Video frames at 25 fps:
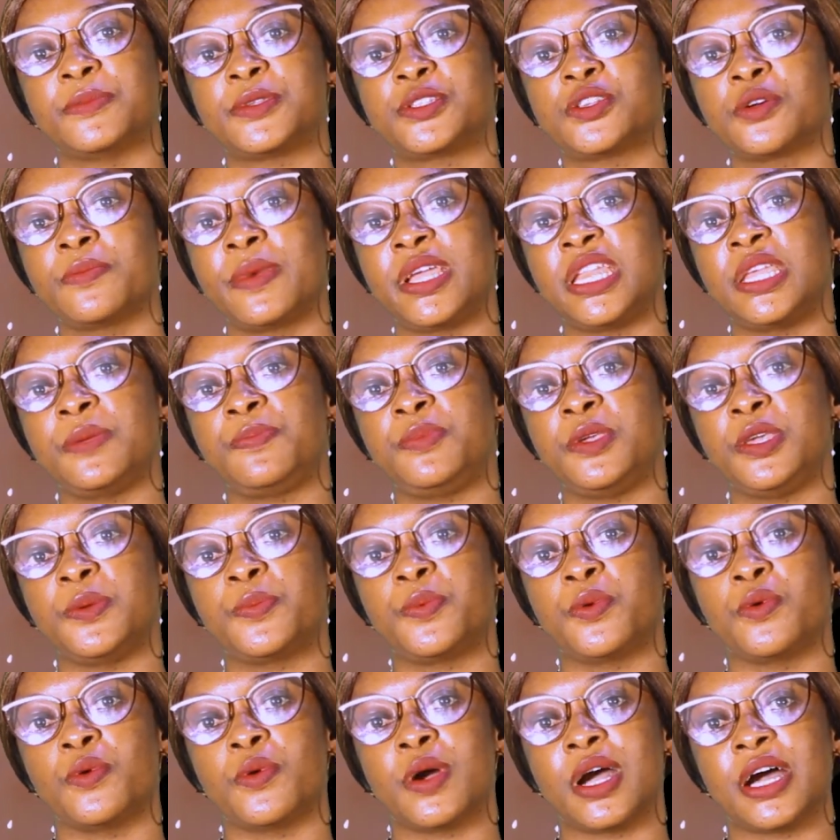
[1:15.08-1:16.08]
so many
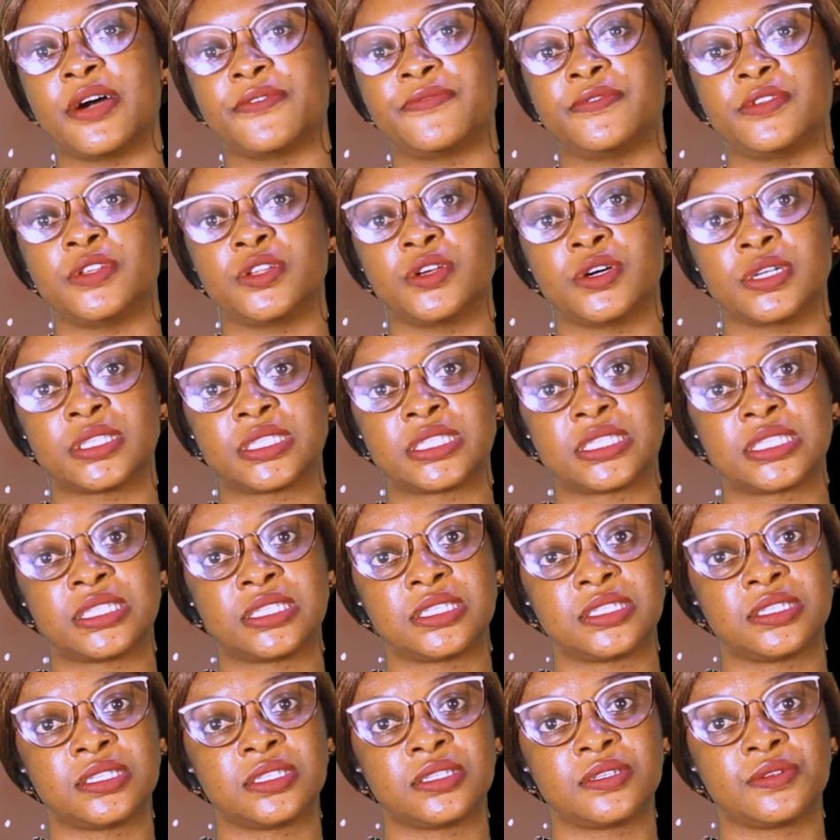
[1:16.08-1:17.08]
people have not
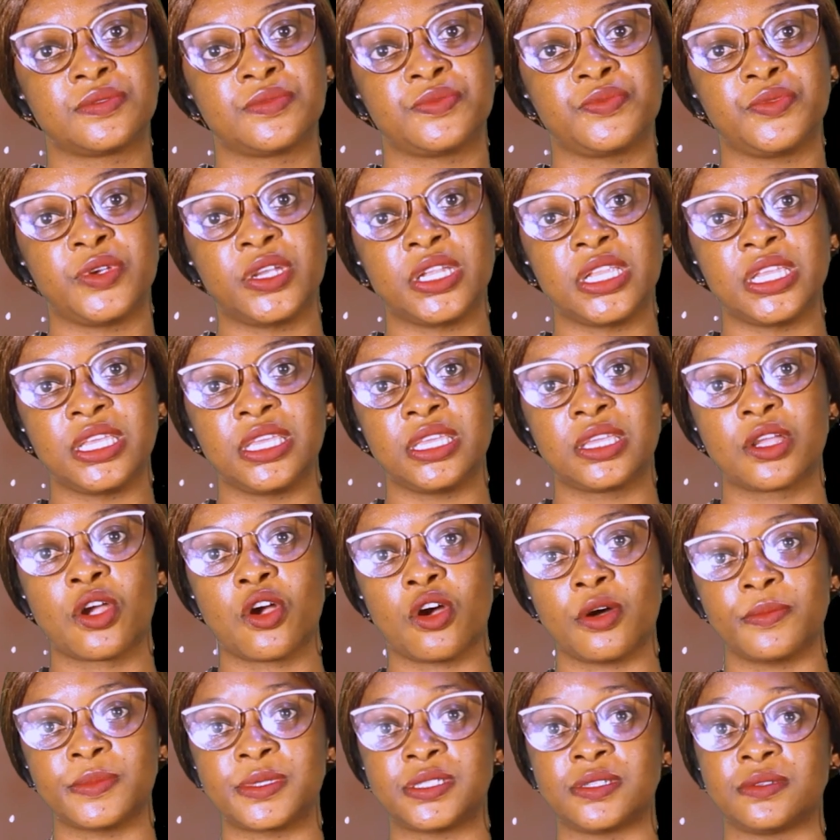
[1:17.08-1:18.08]
really
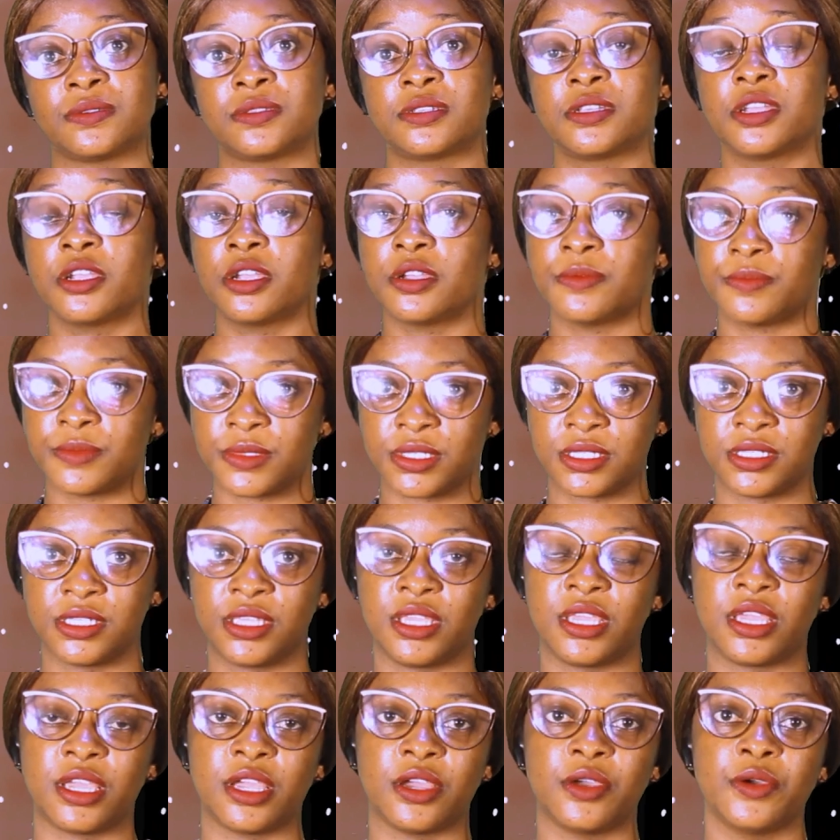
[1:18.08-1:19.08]
come to terms,
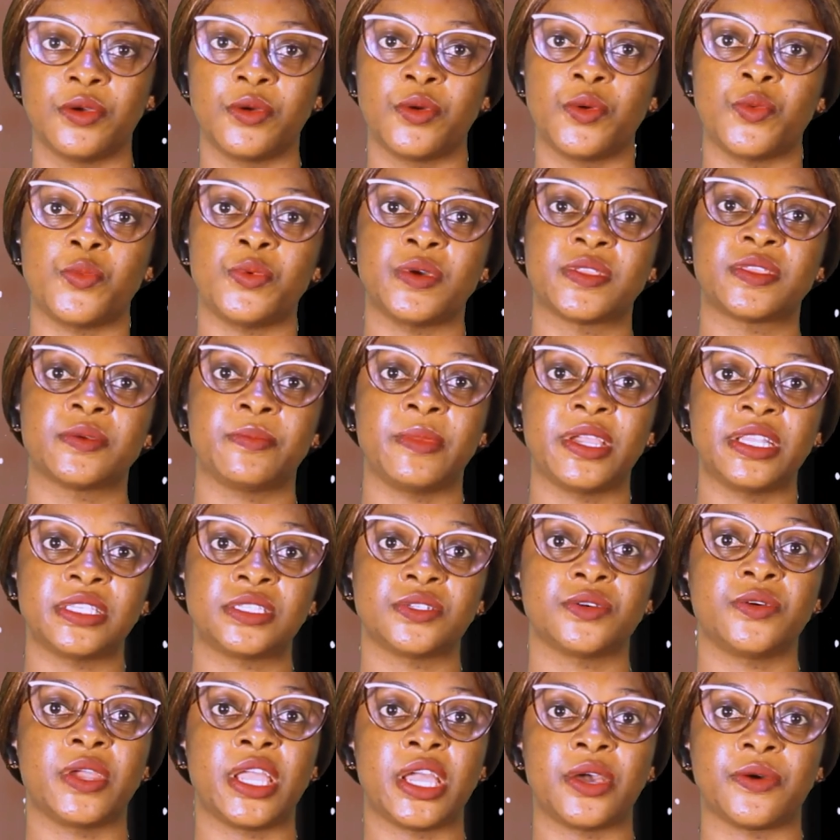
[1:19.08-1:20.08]
with
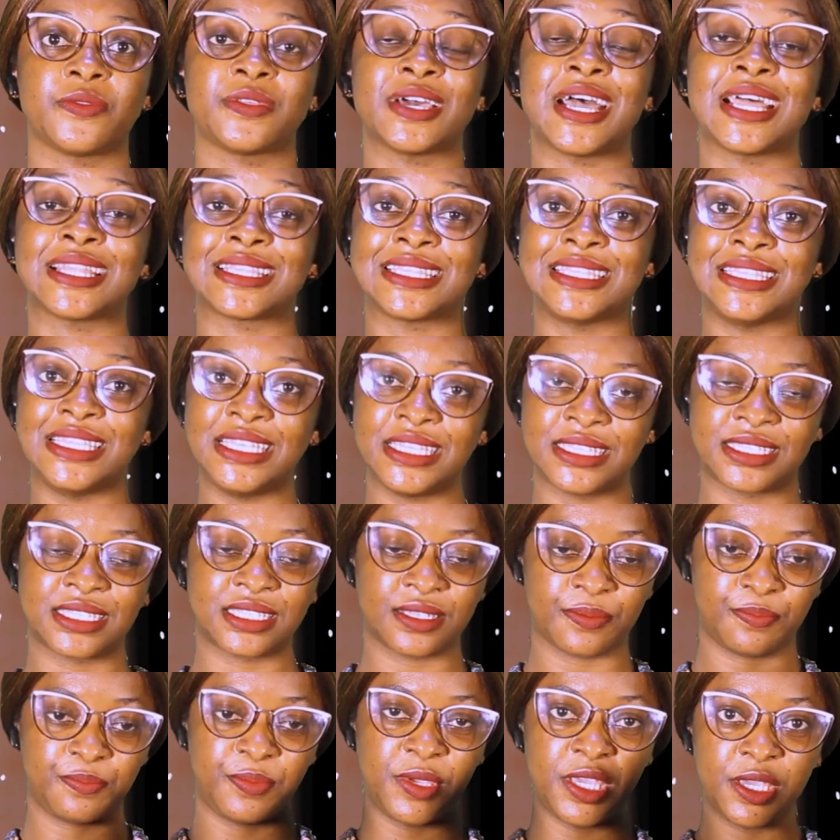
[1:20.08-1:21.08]
mental health. At
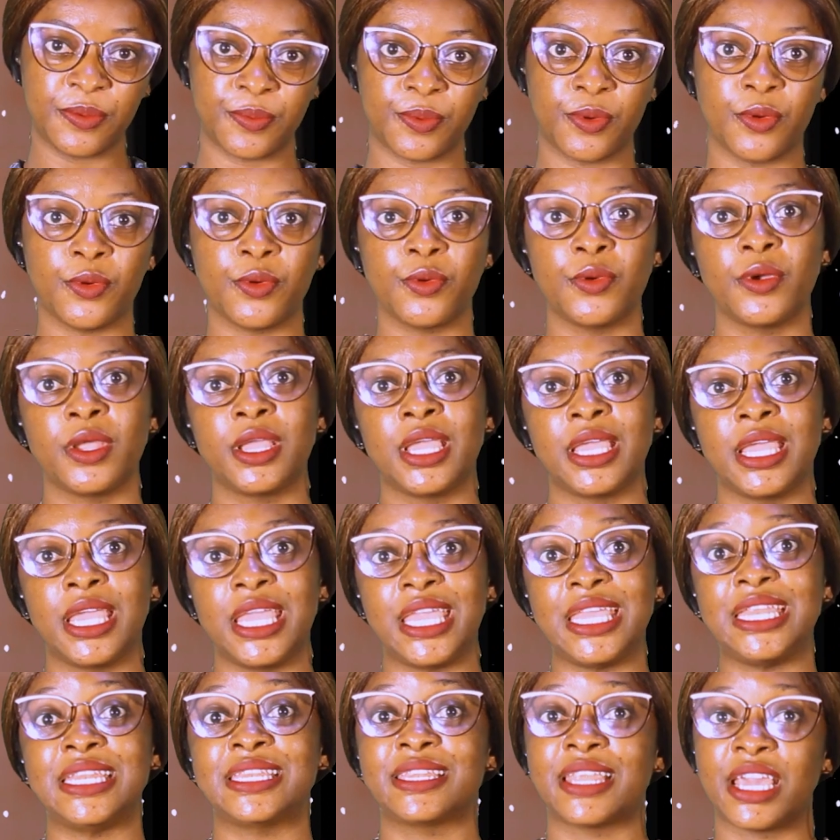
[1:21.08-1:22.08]
least people
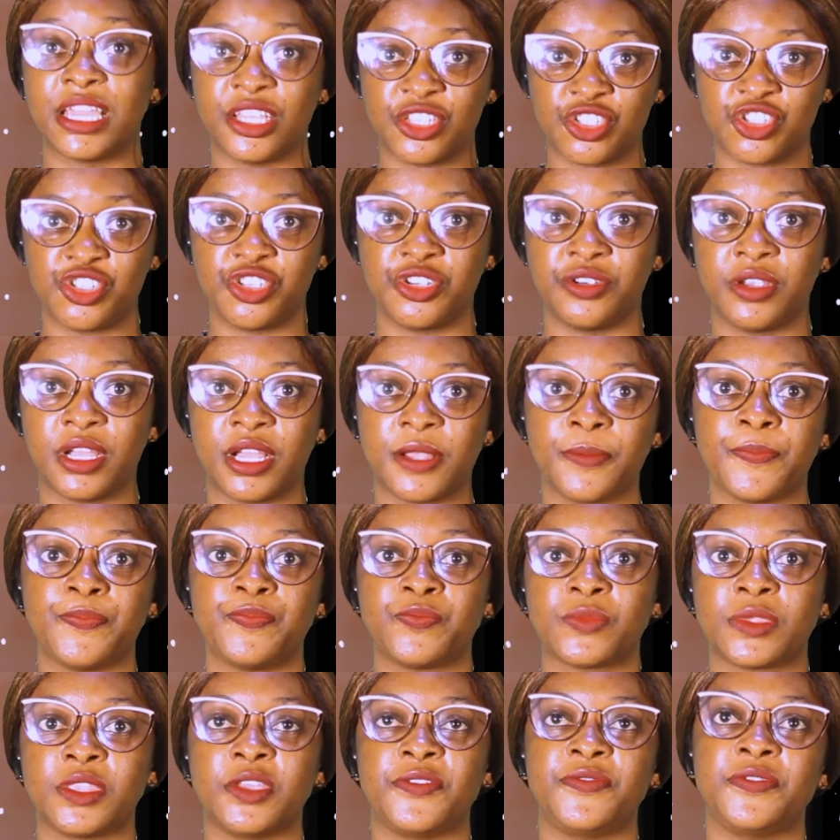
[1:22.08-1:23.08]
in Nigeria,
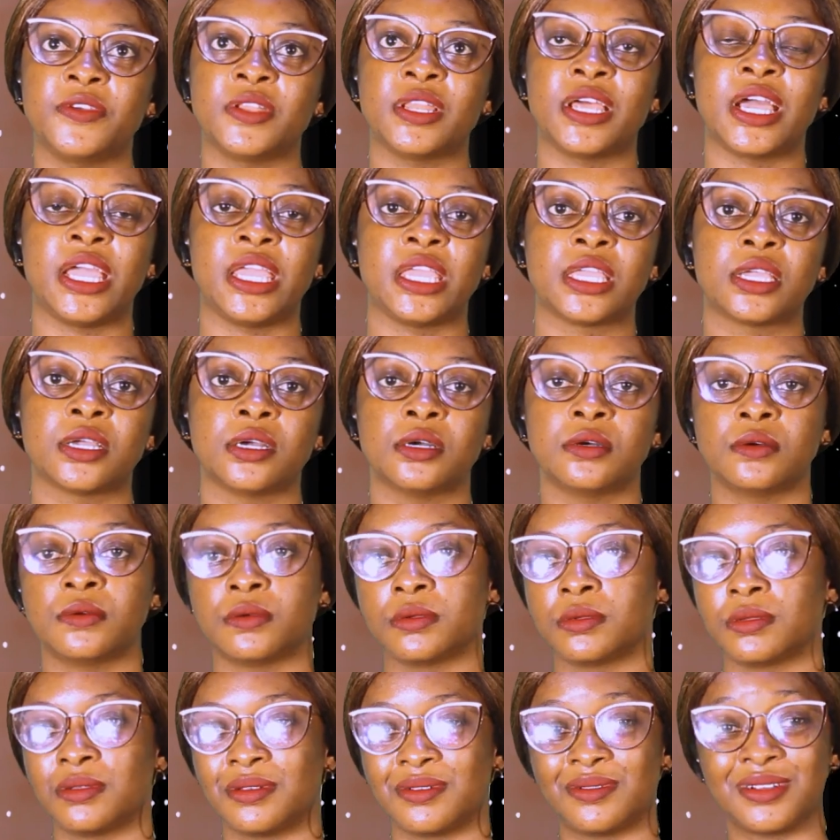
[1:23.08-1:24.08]
they feel like,
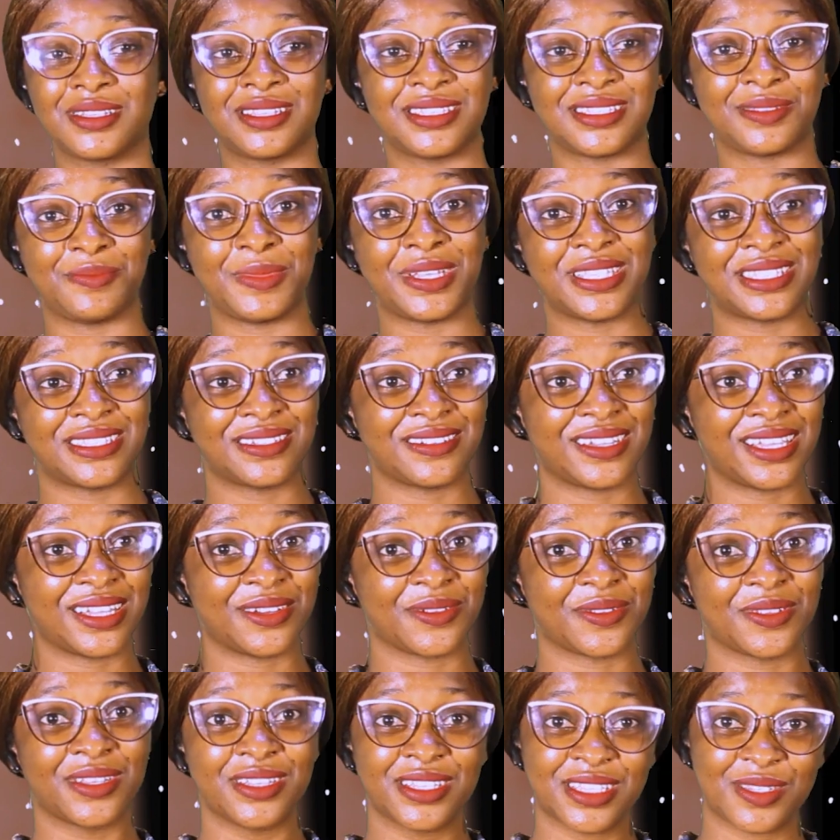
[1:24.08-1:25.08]
oh, what is mental
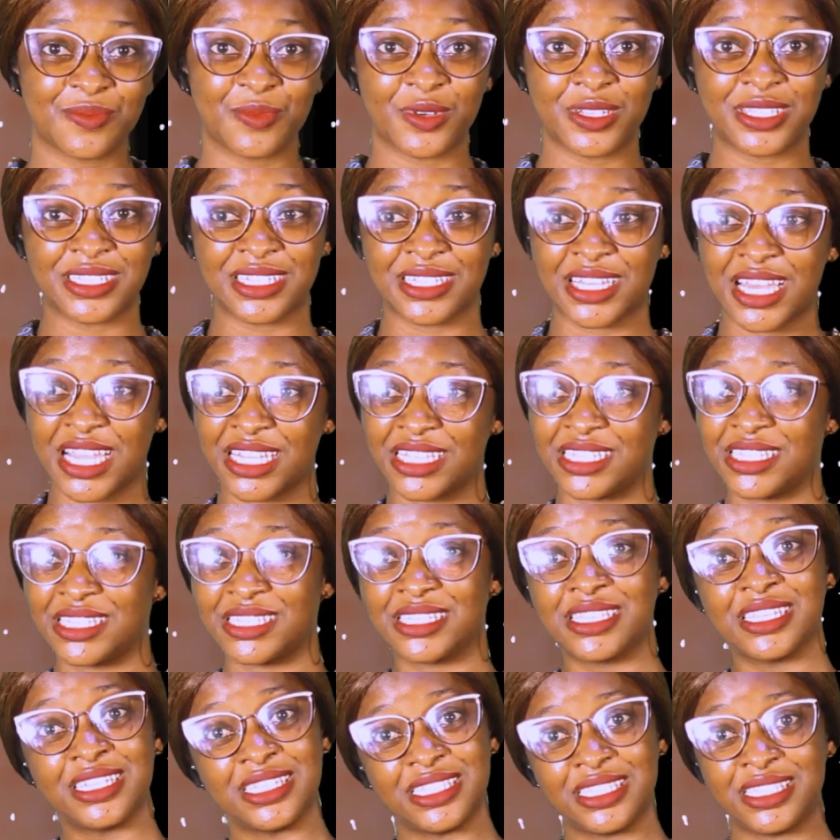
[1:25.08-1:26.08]
health? Something like
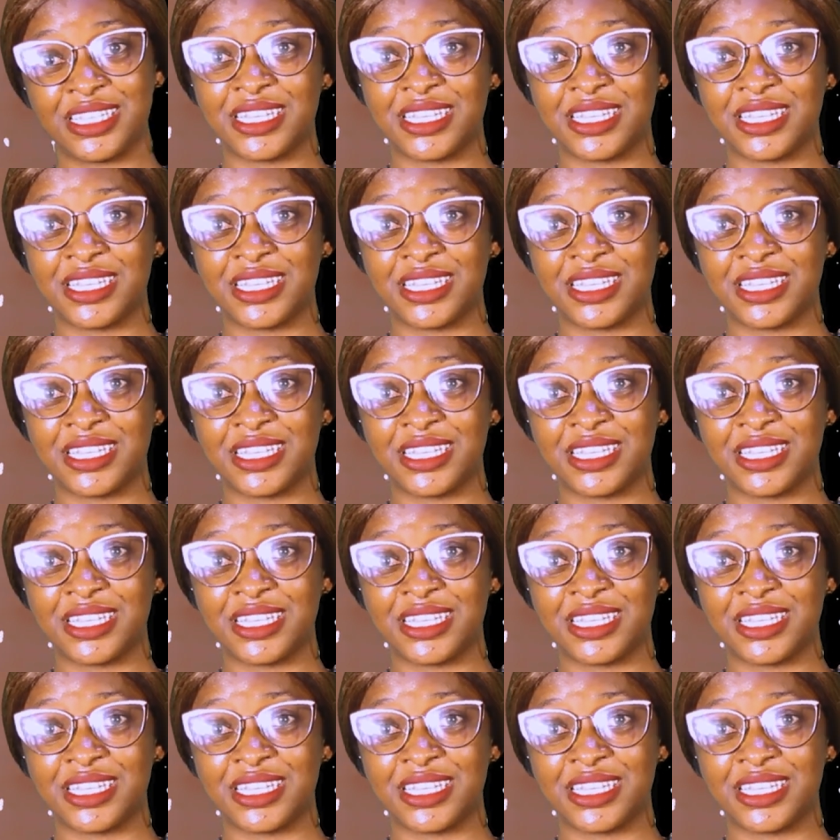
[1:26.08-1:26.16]
this.